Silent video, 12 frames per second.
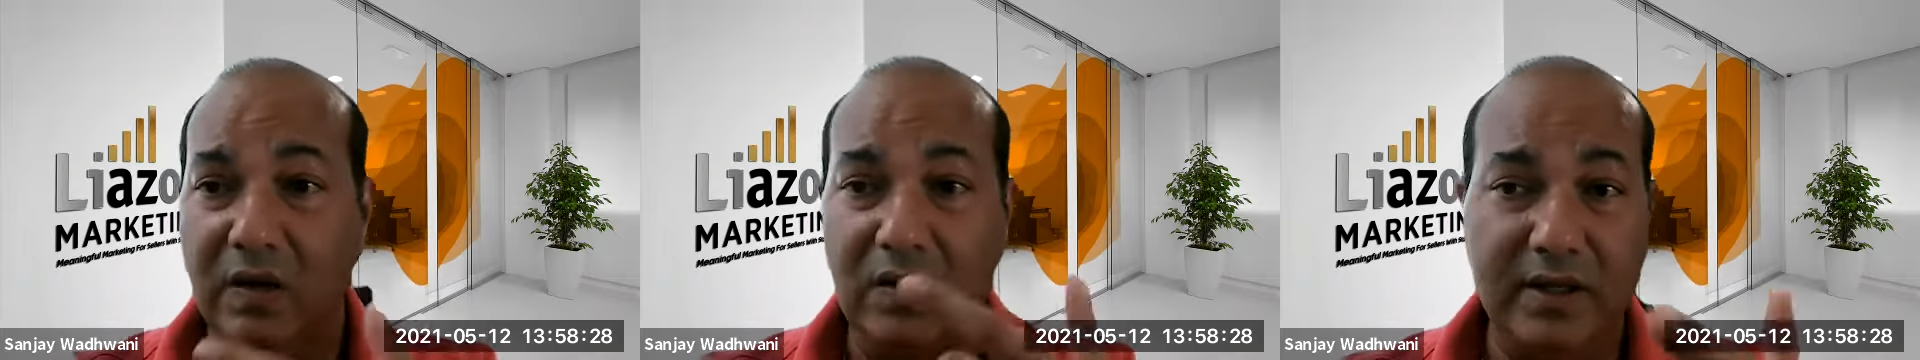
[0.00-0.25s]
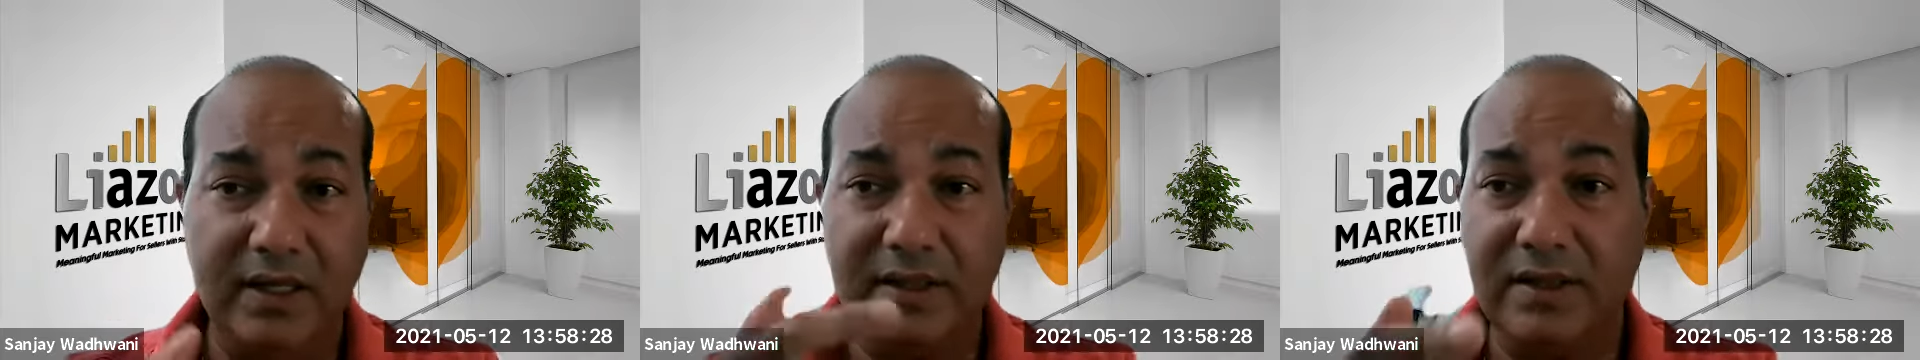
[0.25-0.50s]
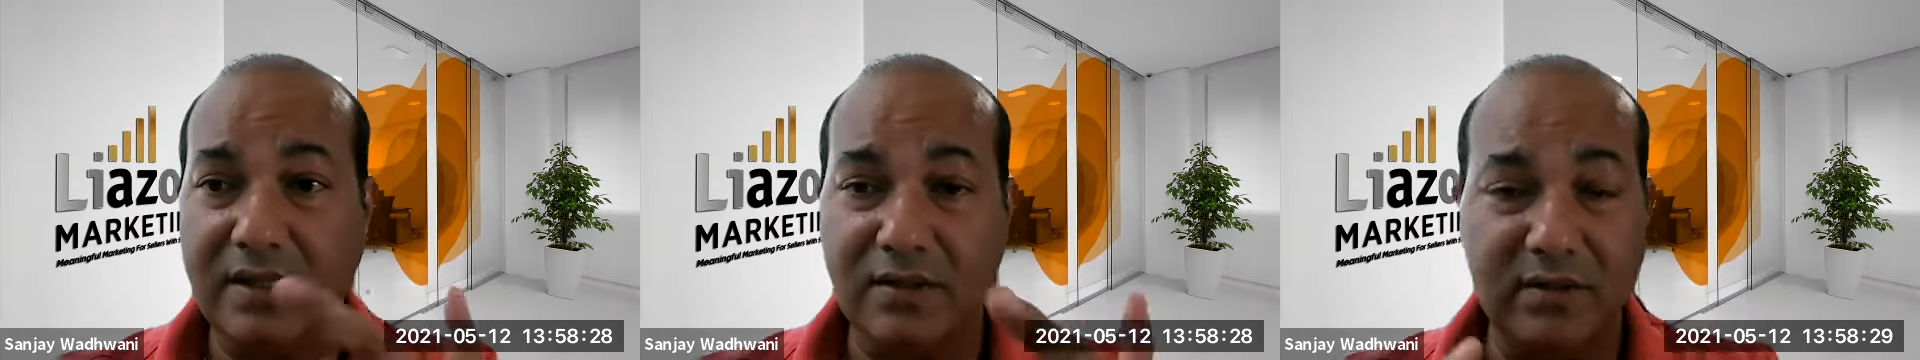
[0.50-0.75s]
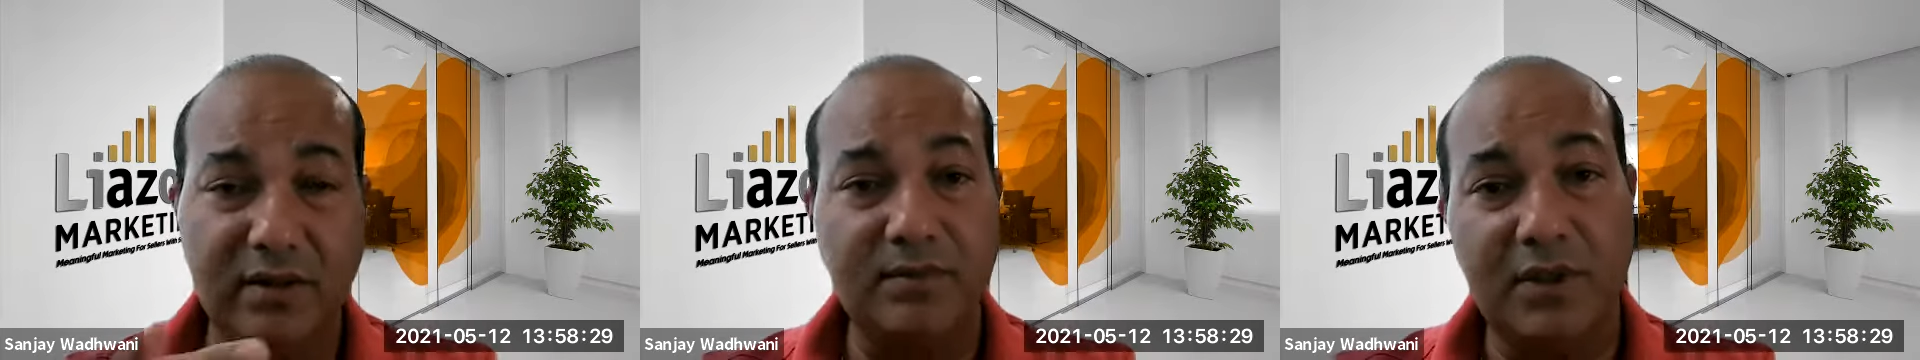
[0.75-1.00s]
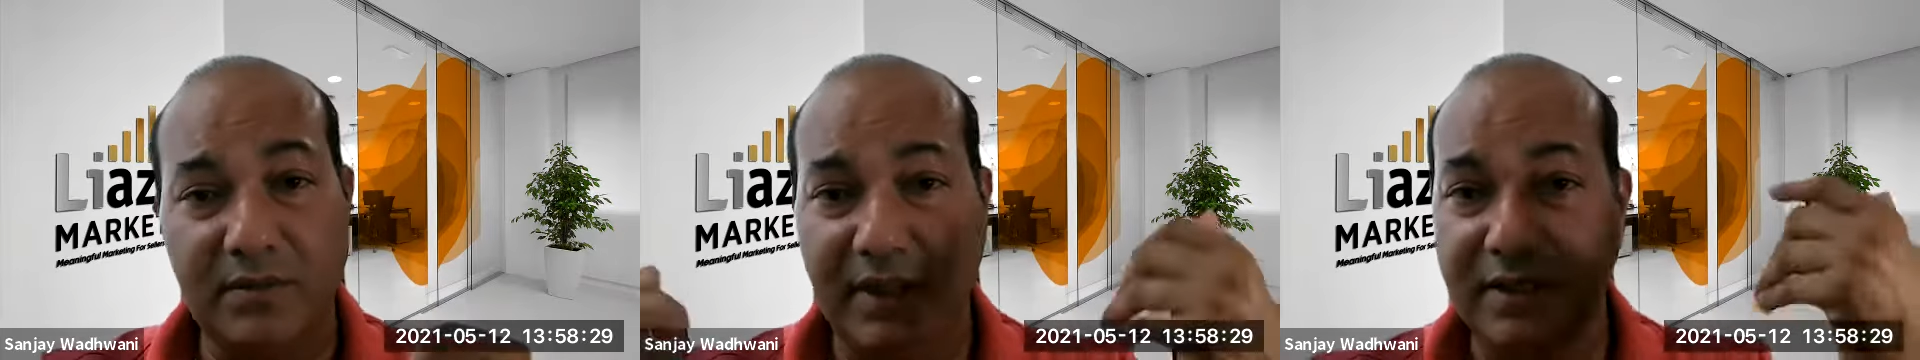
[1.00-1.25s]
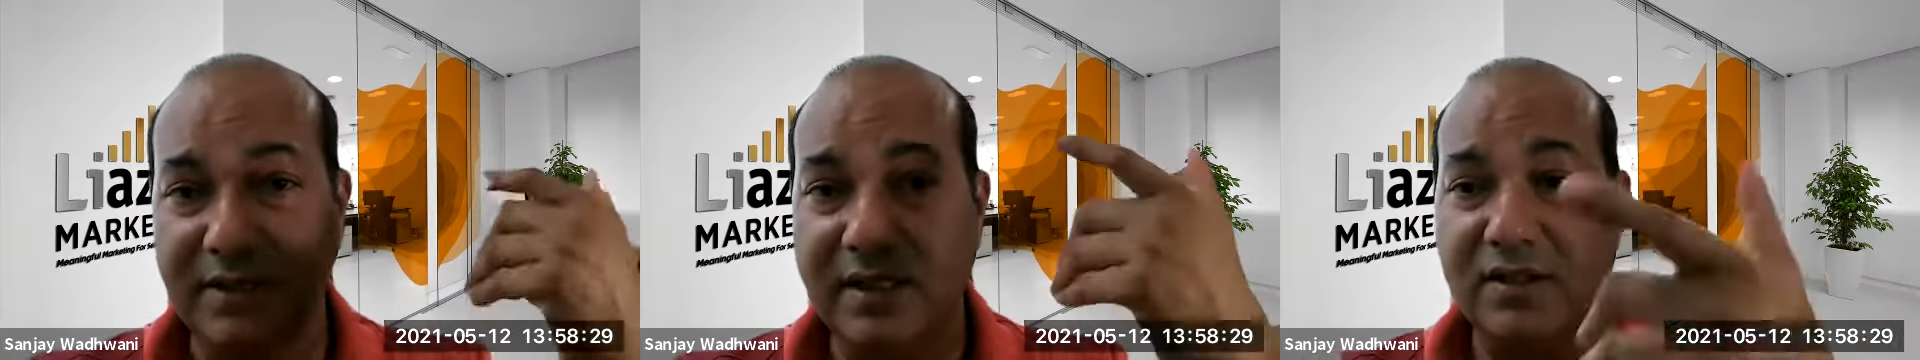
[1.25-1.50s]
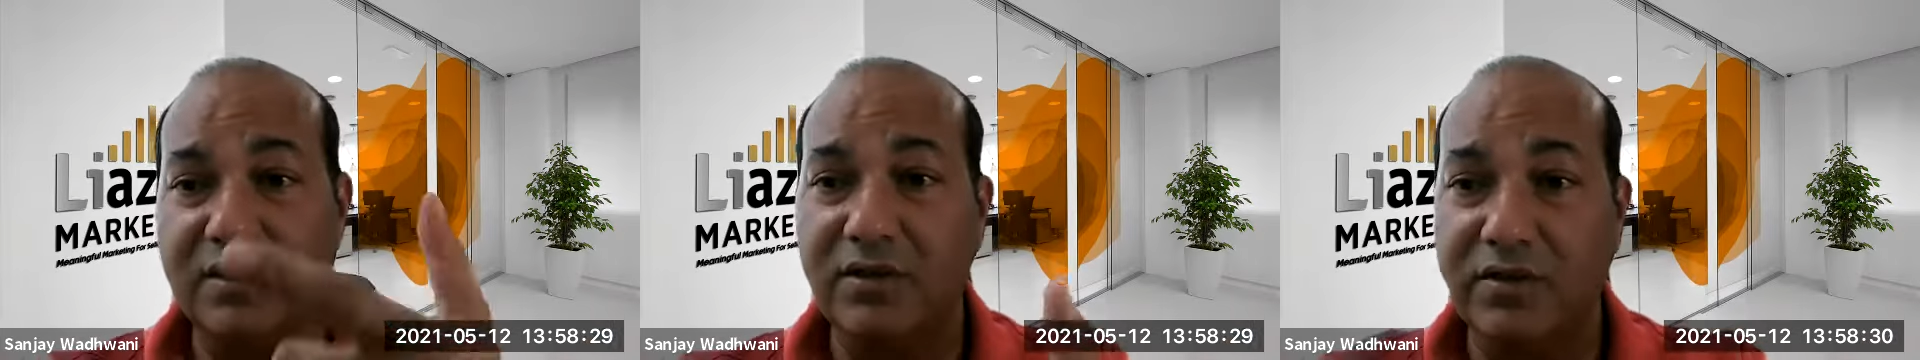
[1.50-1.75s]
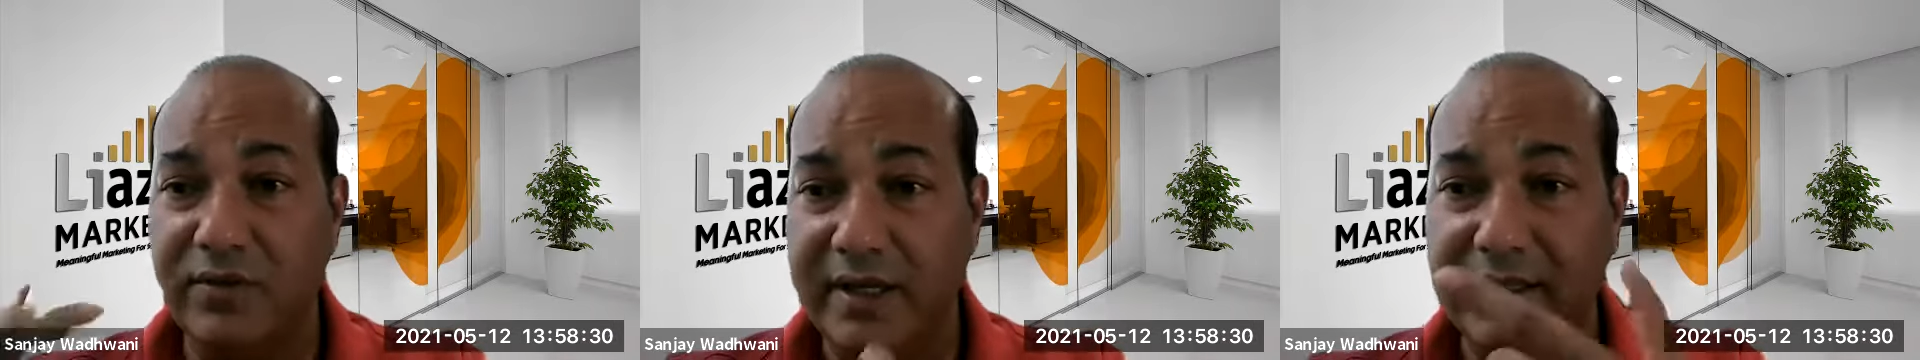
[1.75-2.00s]
Okay, just to implement, just to
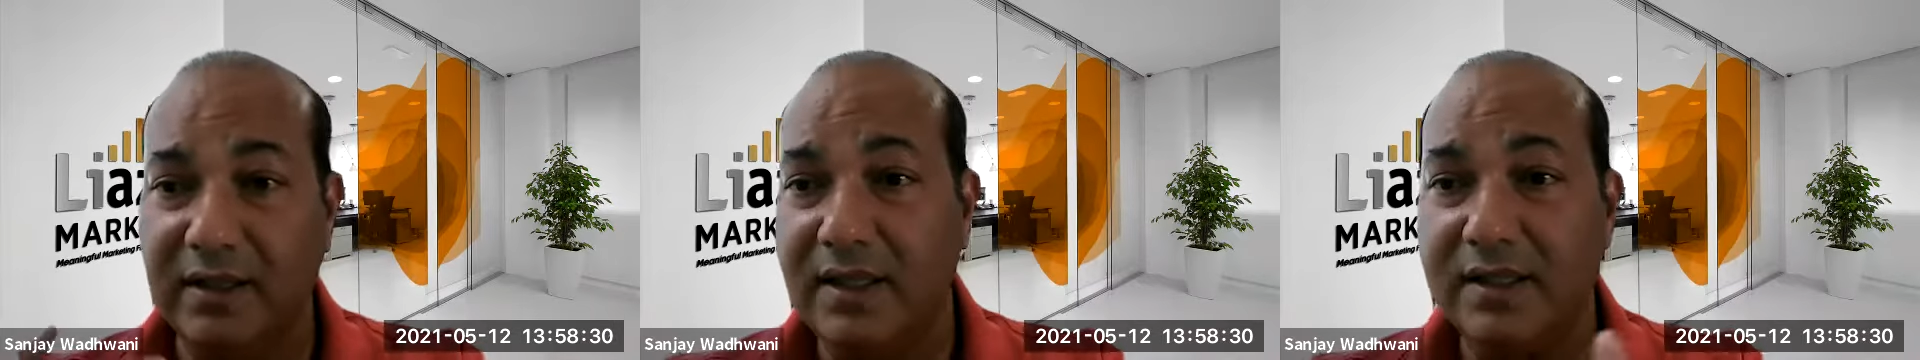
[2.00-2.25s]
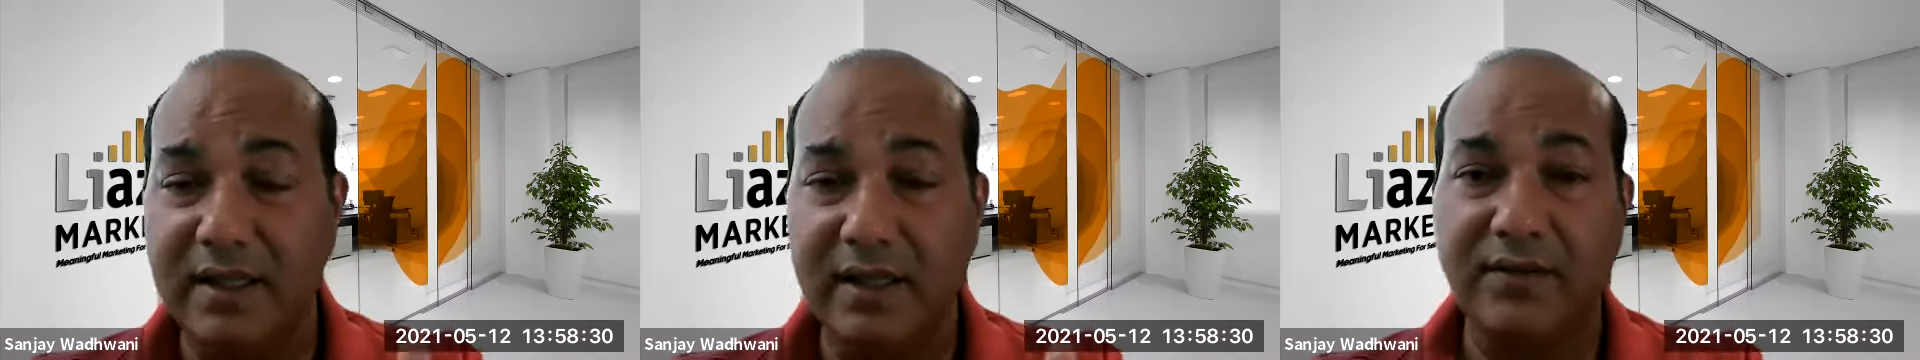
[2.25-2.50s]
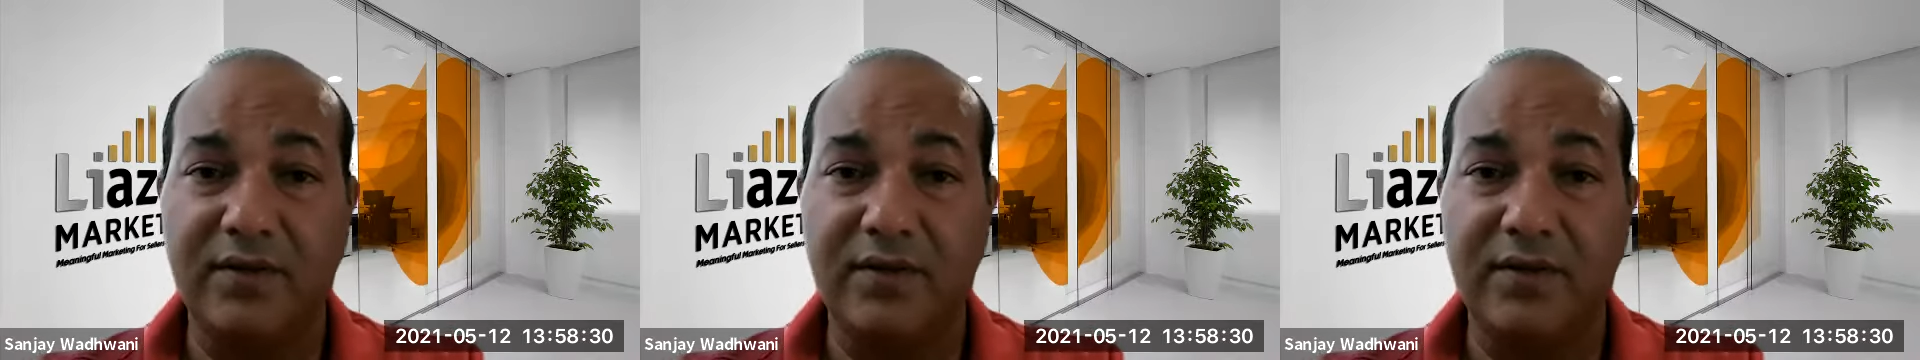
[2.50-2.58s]
tweak the listing